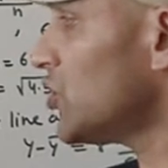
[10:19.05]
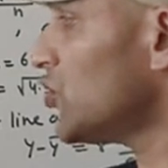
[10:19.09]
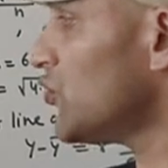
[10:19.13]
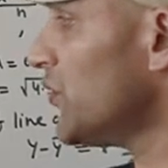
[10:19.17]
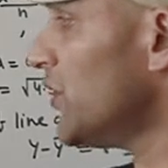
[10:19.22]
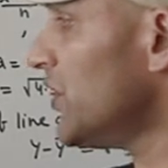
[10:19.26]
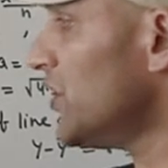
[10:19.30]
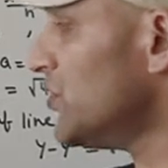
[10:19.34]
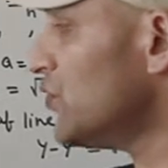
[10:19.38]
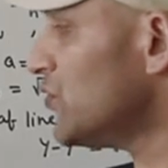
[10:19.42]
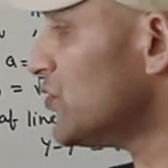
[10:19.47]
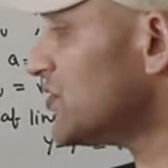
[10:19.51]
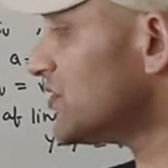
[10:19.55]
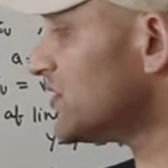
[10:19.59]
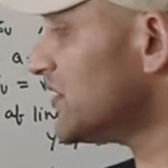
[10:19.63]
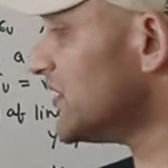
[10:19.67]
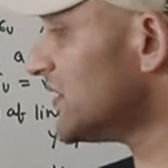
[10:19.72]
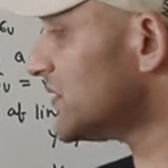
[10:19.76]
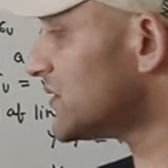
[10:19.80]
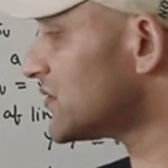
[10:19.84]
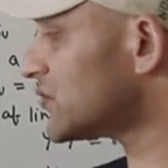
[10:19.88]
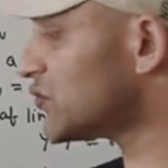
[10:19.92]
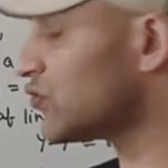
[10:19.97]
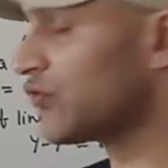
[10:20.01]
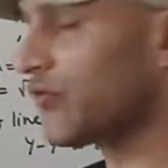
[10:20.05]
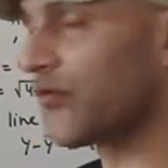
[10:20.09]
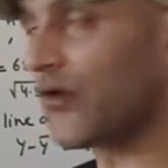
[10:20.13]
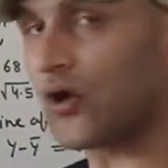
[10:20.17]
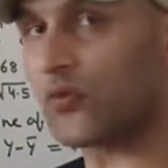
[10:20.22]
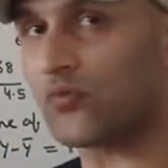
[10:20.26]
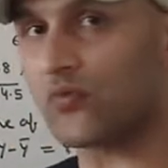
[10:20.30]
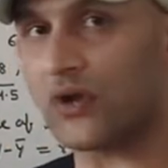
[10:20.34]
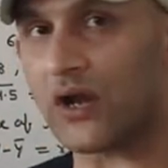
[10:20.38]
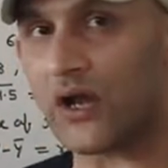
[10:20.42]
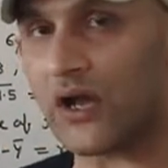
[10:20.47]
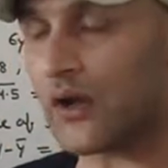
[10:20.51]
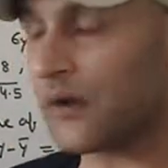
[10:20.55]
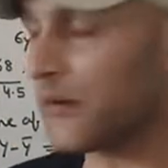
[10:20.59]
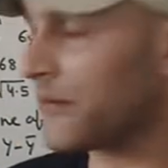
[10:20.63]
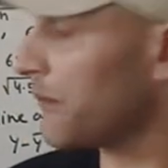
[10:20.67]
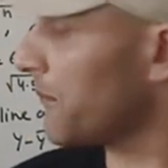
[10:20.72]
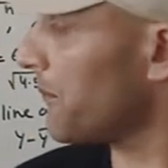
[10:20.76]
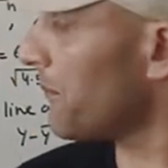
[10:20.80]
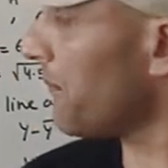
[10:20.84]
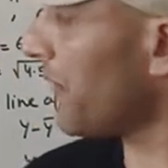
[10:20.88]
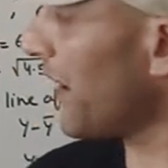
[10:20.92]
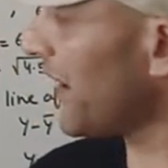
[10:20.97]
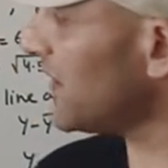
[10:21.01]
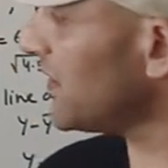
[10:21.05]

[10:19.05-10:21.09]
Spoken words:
You will use these two formula. By